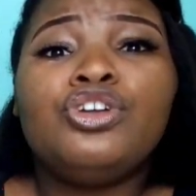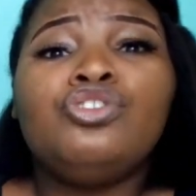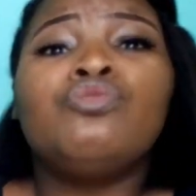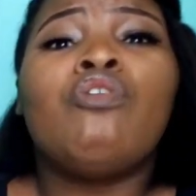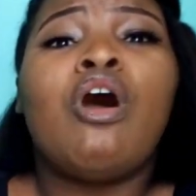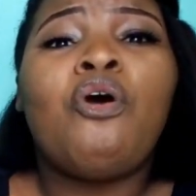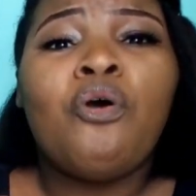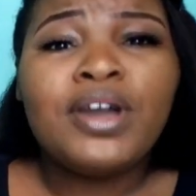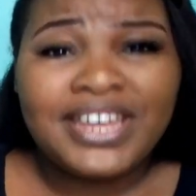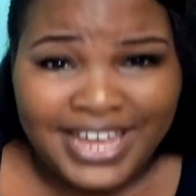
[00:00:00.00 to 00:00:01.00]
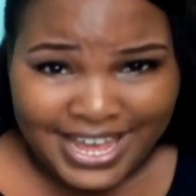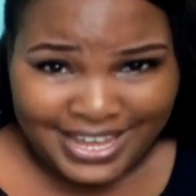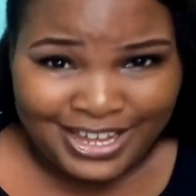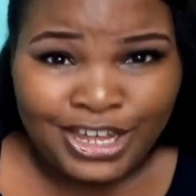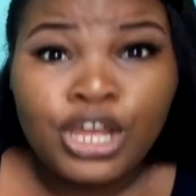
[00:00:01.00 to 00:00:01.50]
You are
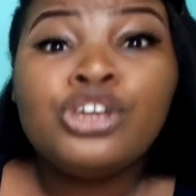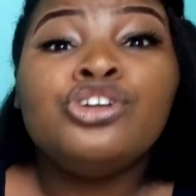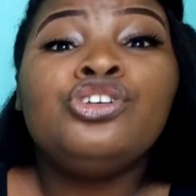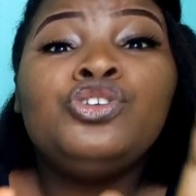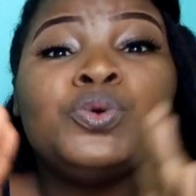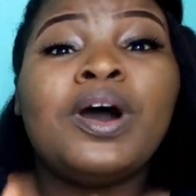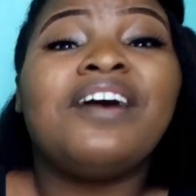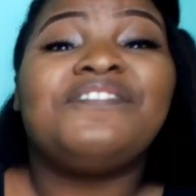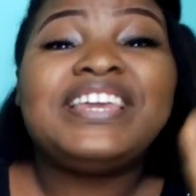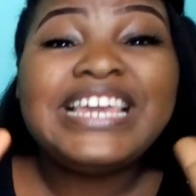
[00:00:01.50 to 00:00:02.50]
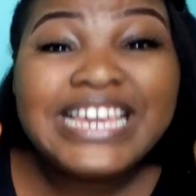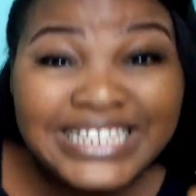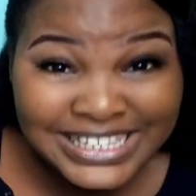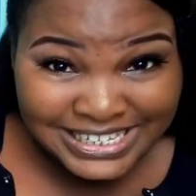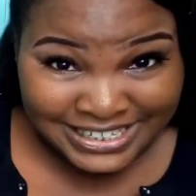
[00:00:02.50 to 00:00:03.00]
okay. You have
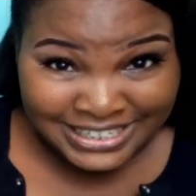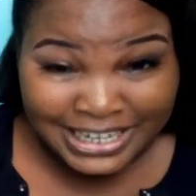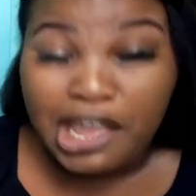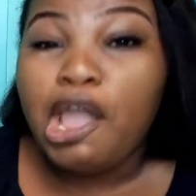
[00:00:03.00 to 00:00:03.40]
eaten